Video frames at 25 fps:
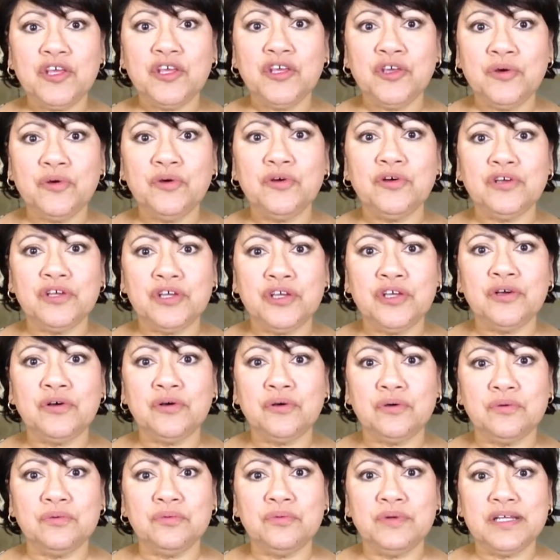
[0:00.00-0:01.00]
you'll
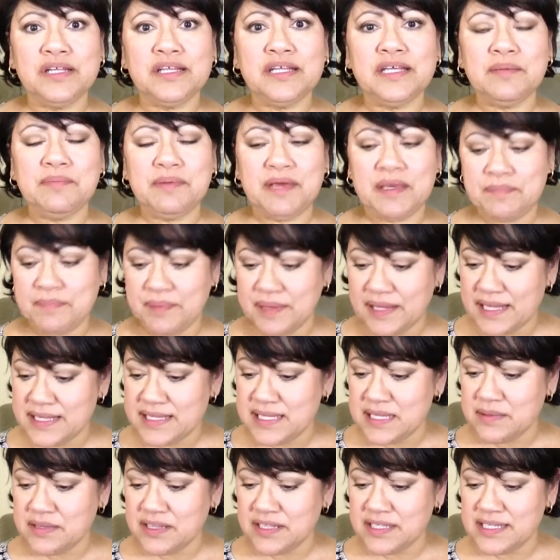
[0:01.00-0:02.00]
you'll really be
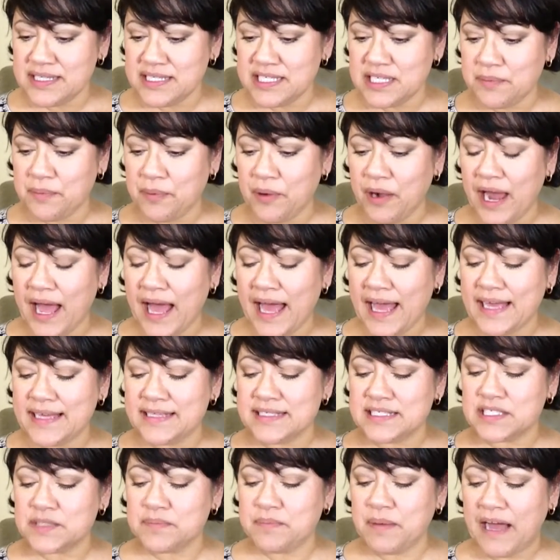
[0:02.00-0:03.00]
pleasantly
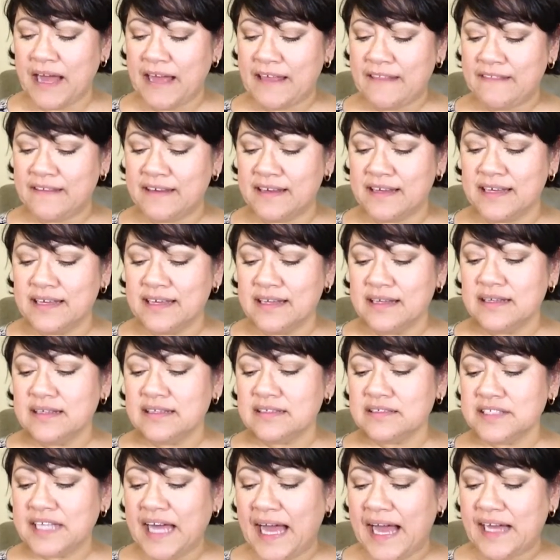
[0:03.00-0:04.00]
surprised by the
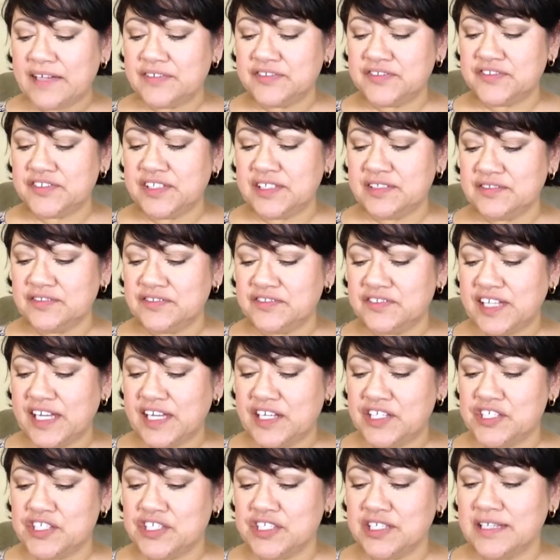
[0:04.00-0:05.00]
lash
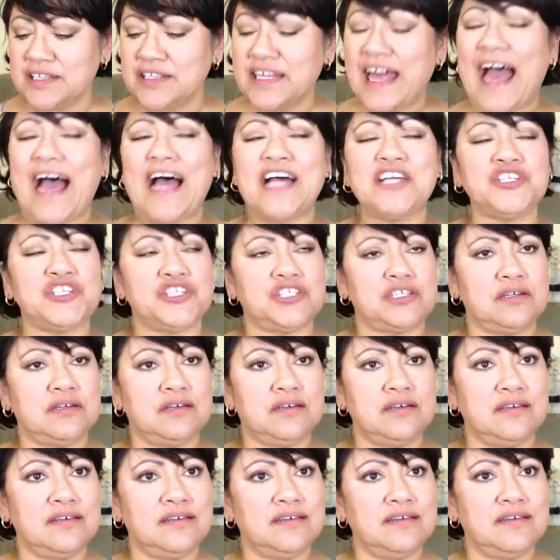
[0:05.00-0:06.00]
sensation lash.
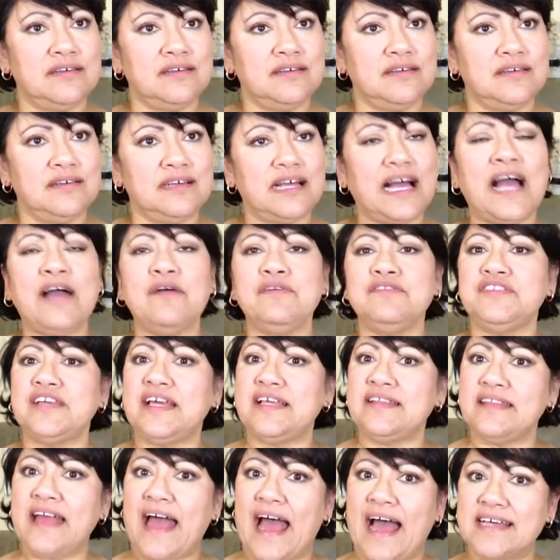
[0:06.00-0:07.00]
I would say
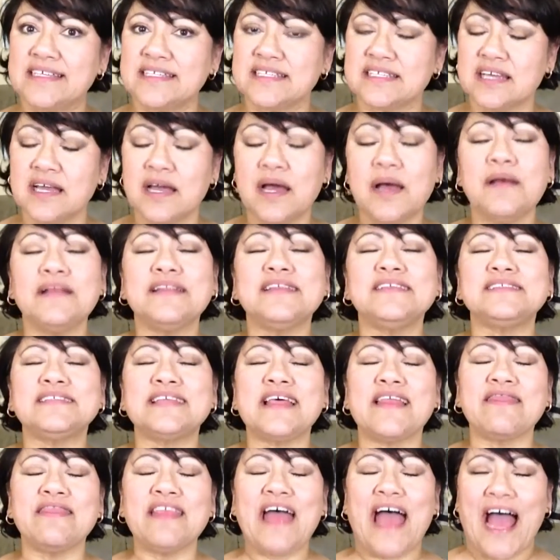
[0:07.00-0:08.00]
last
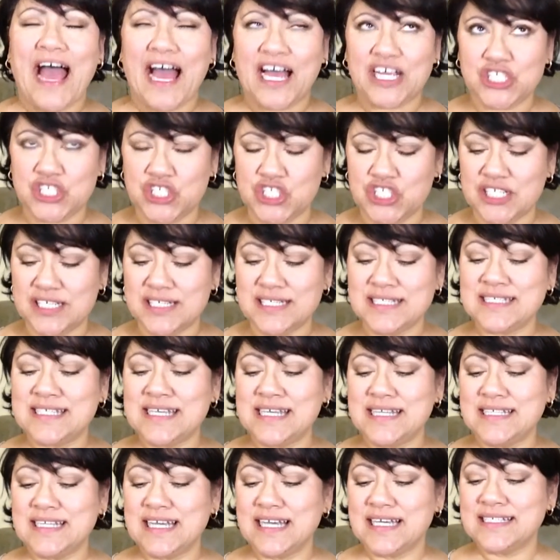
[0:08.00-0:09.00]
the lash
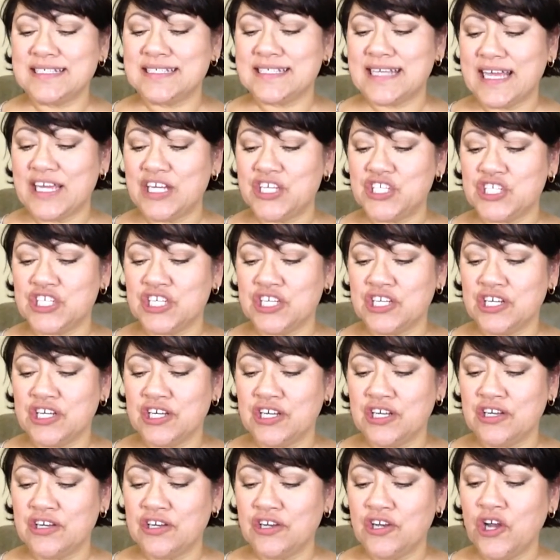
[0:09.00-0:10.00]

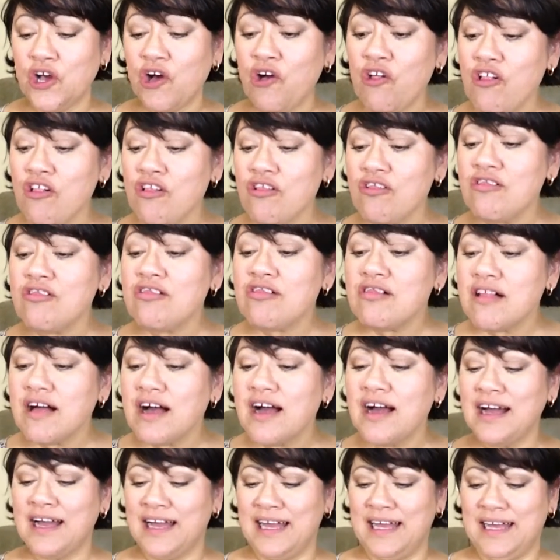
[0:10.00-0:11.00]
sensational
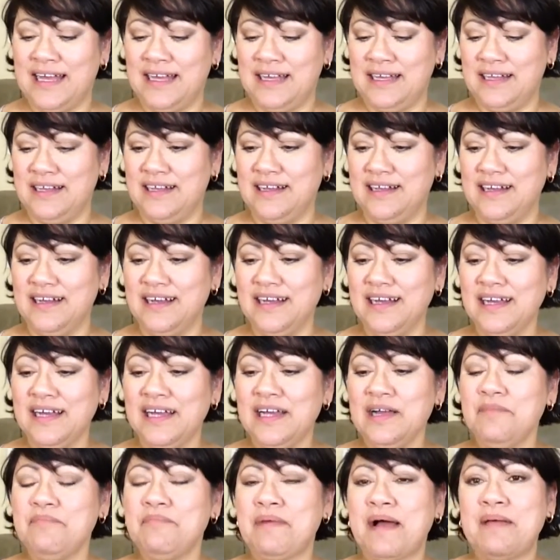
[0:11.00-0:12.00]

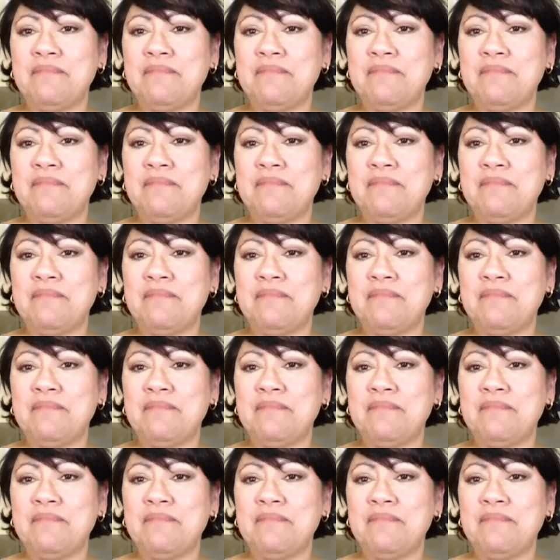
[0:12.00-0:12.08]
by